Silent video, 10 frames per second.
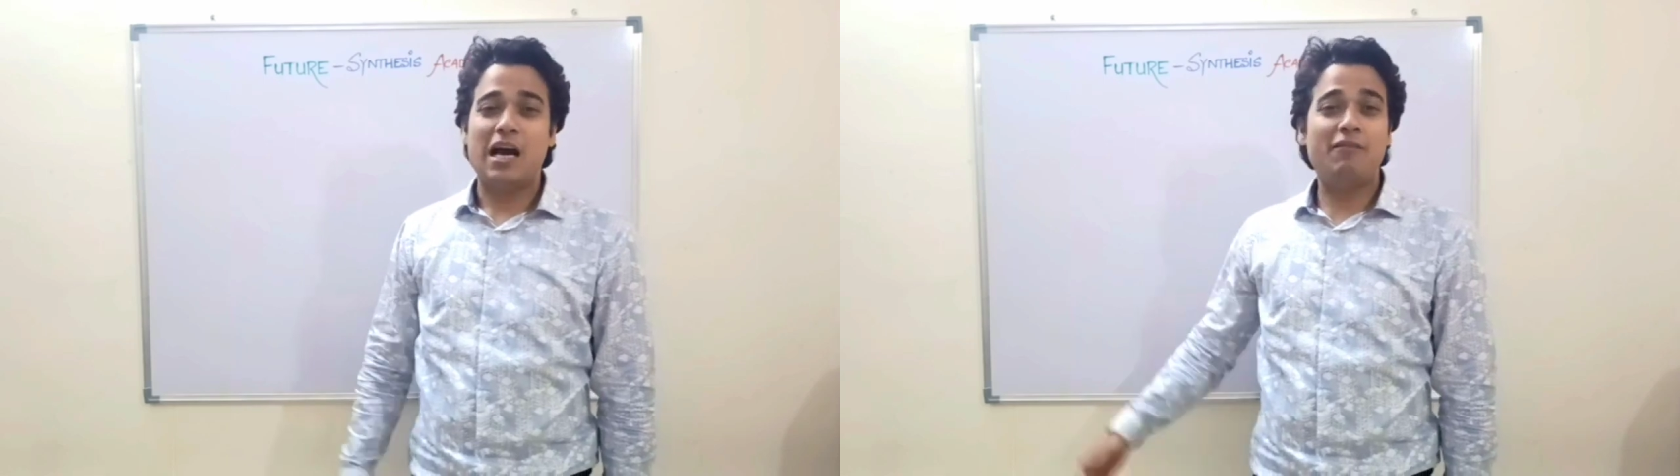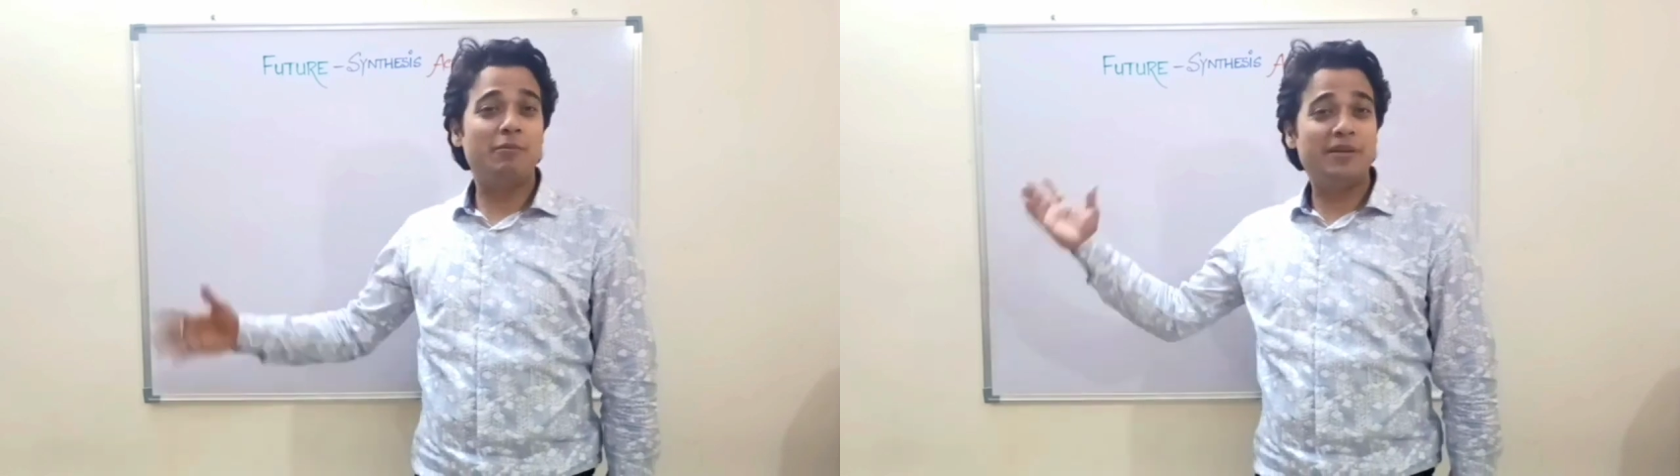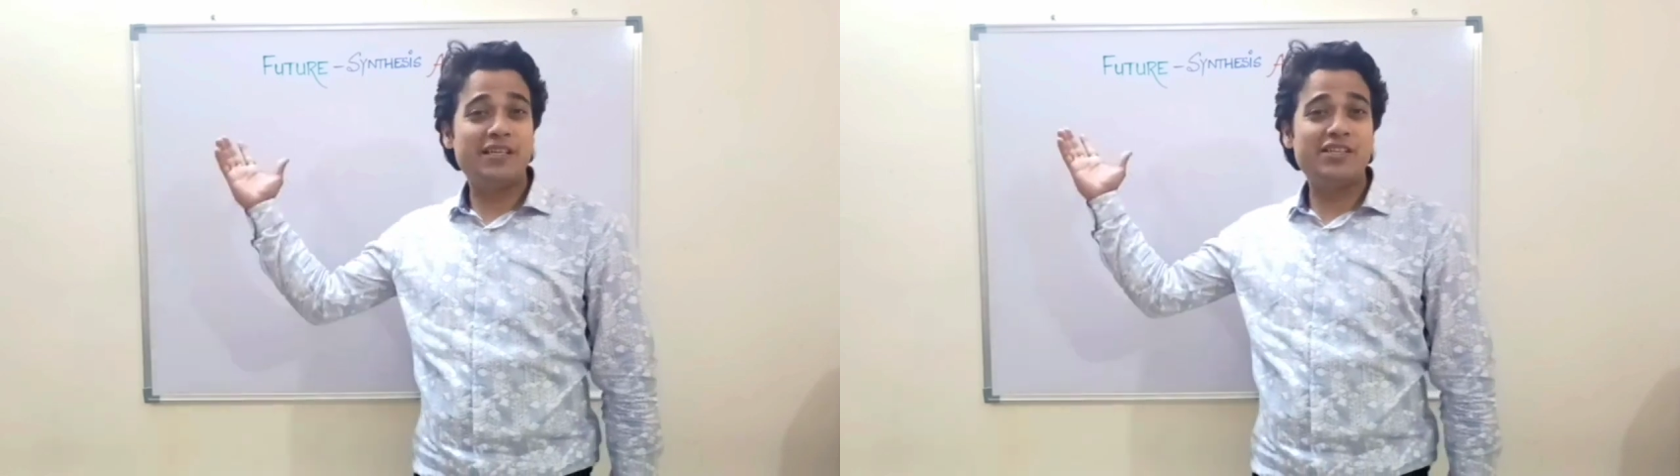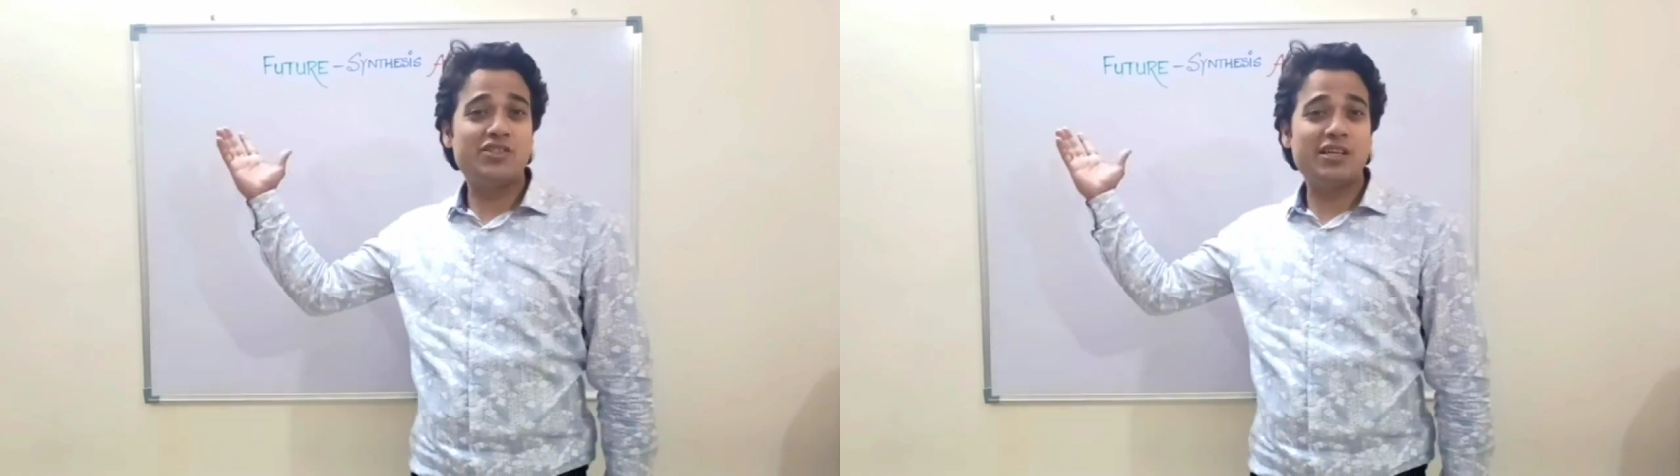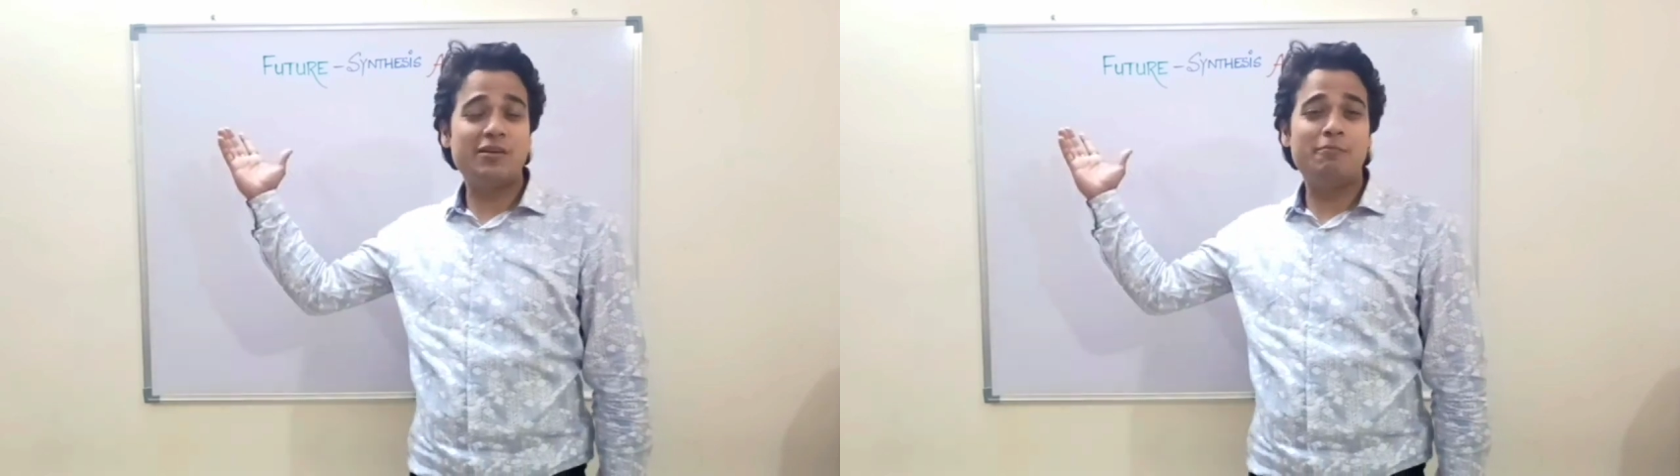I will be
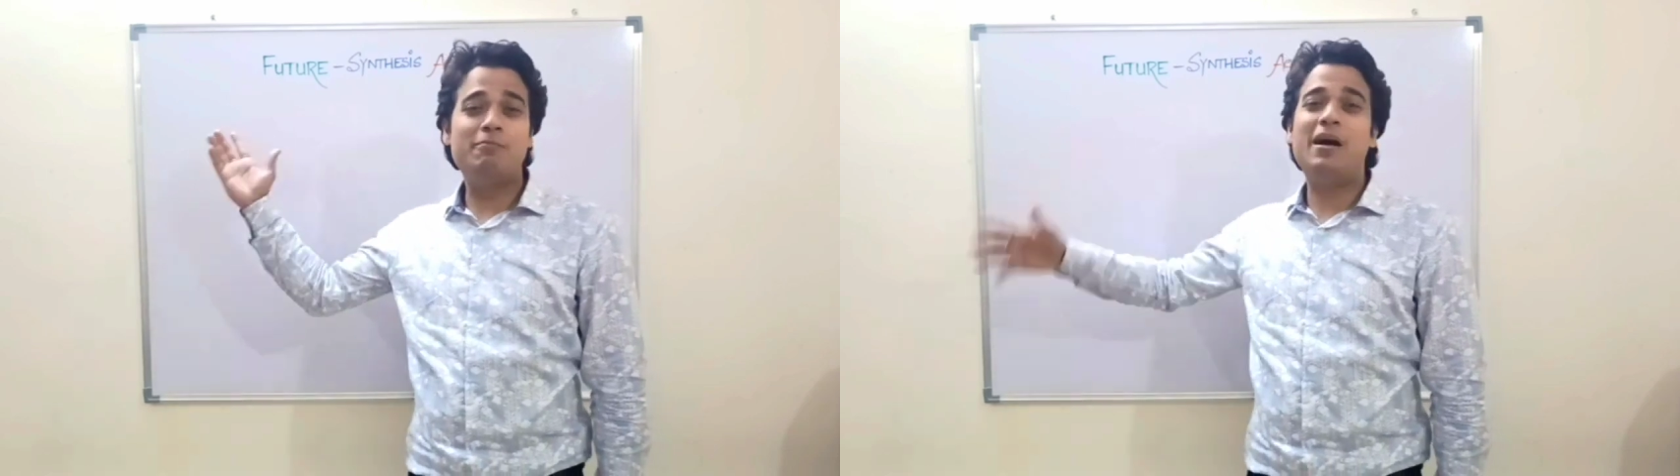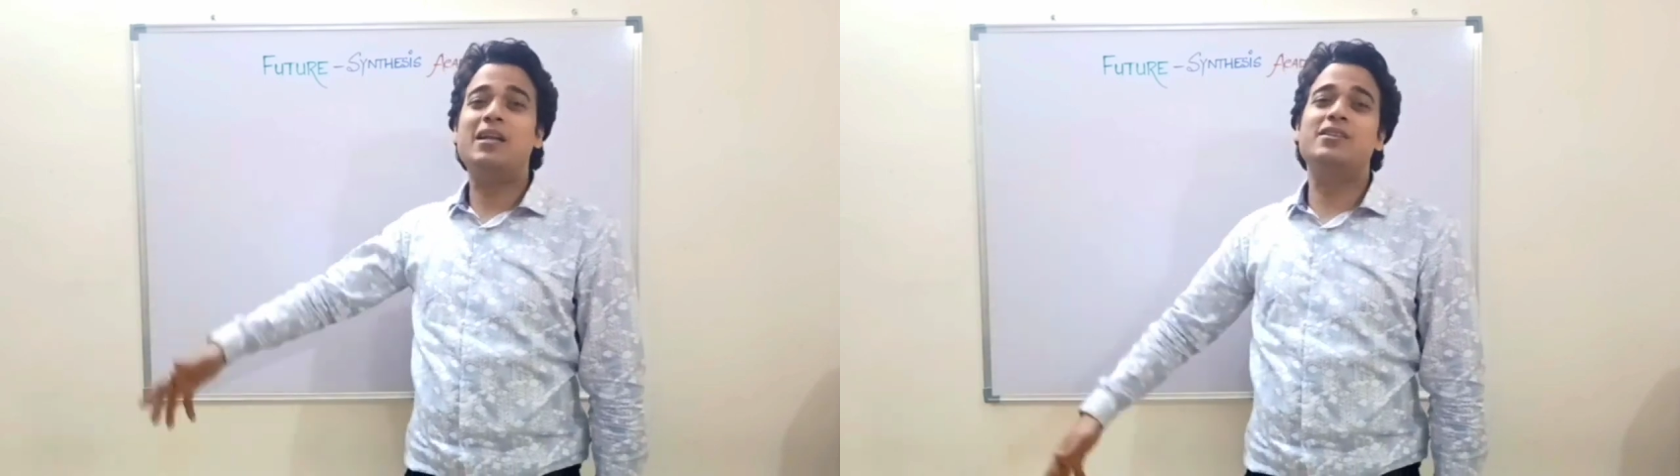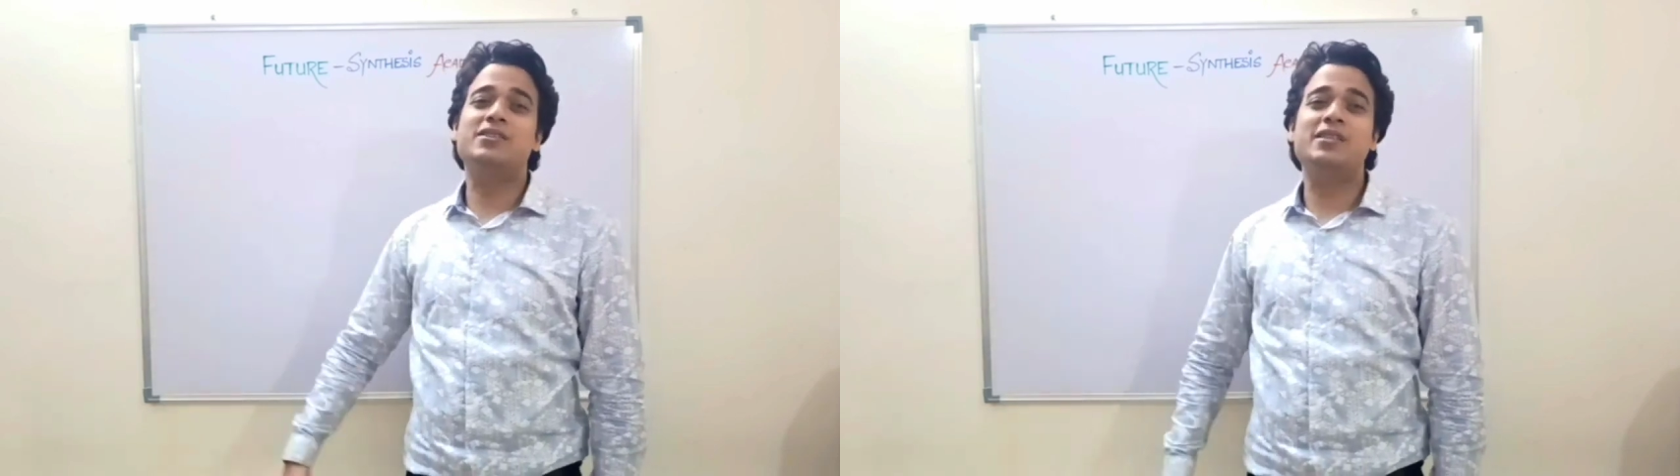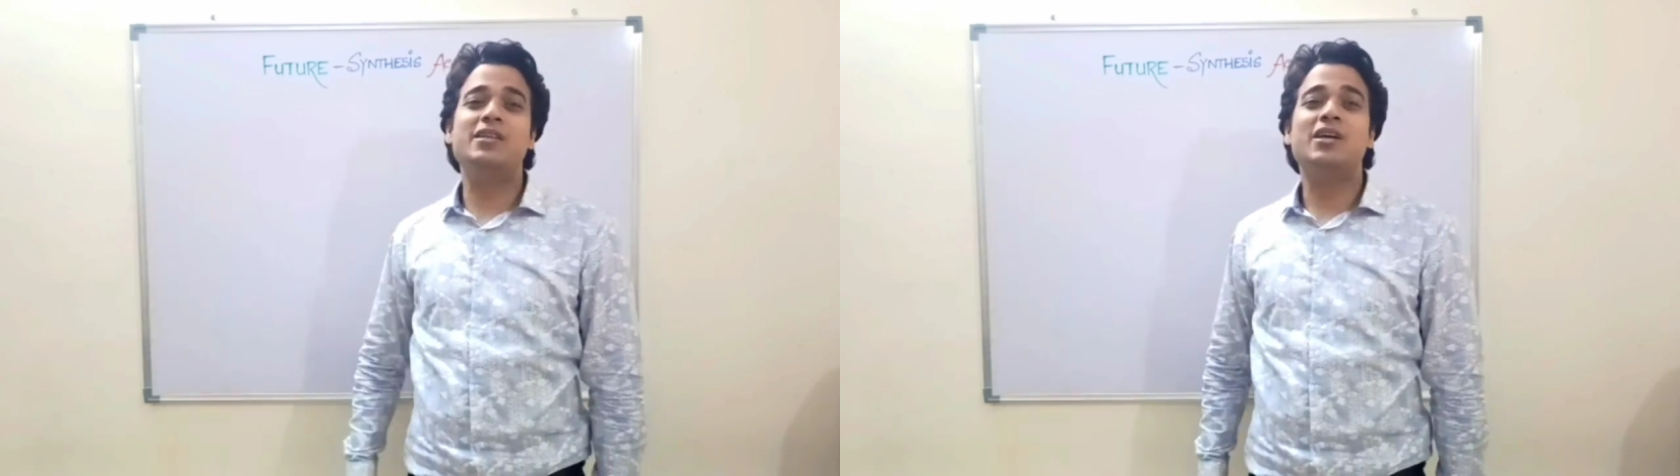teaching biology